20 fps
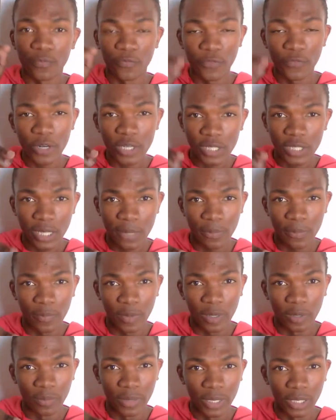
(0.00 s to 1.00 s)
First step
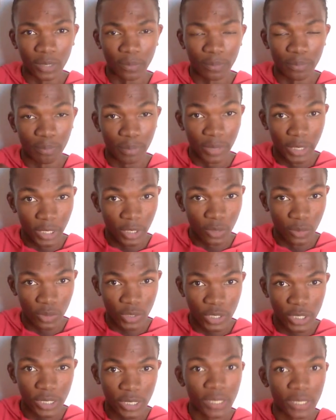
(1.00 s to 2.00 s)
about building a
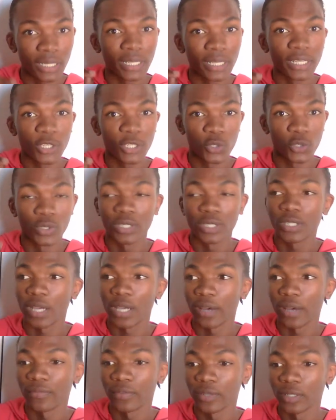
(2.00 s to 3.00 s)
routine is you need to
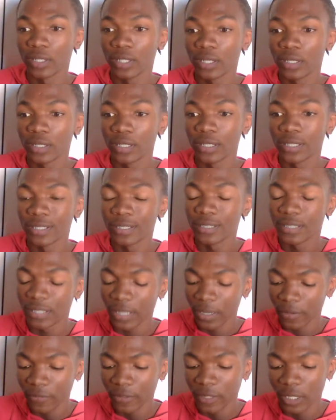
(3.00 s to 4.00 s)
have a
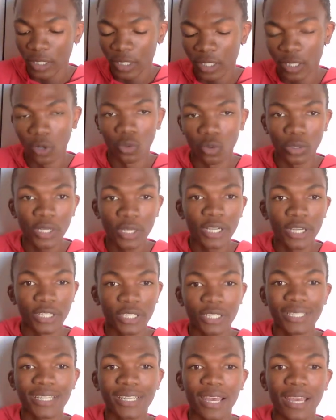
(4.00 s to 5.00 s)
definite goal. You
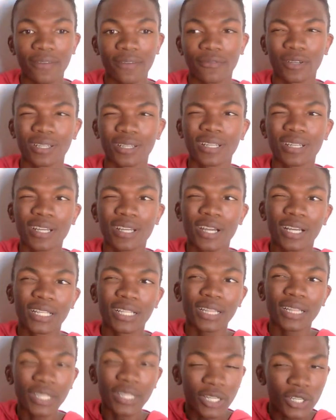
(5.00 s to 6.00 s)
need to have a
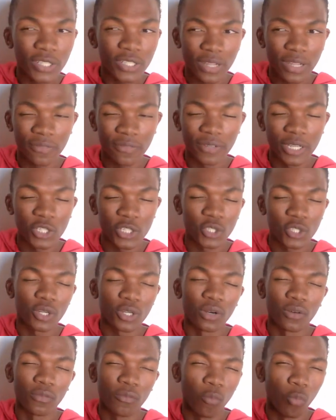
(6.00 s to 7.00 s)
clear definition
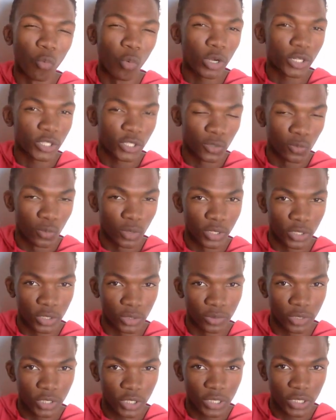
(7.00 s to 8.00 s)
of what you want
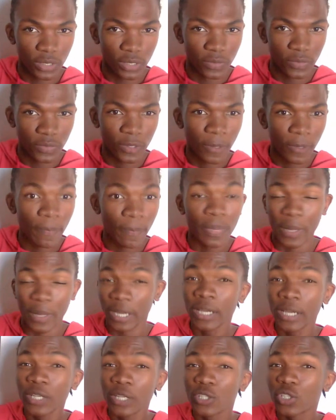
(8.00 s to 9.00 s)
to achieve.
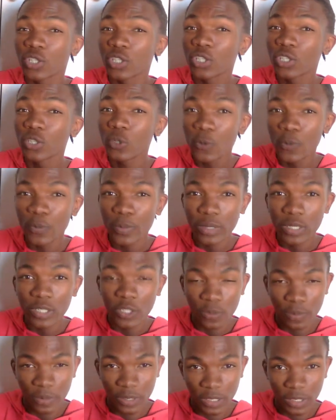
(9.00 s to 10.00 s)
Like super
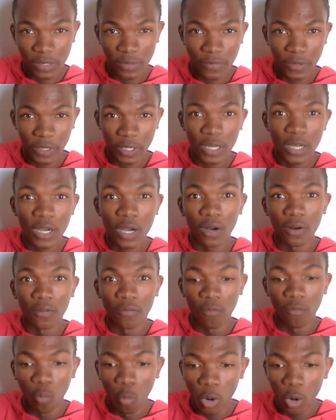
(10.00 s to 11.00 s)
specific
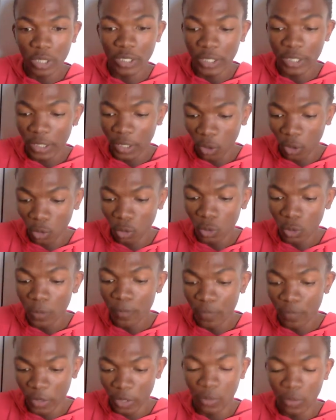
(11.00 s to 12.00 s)
of what goal.
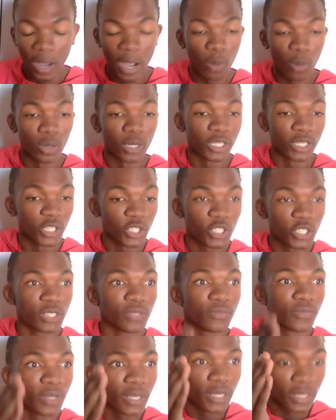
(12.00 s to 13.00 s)
No, I want to
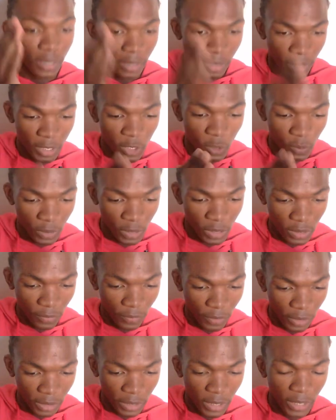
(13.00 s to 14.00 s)
achieve this
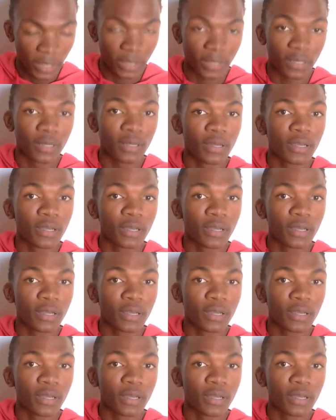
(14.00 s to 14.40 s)
specific thing.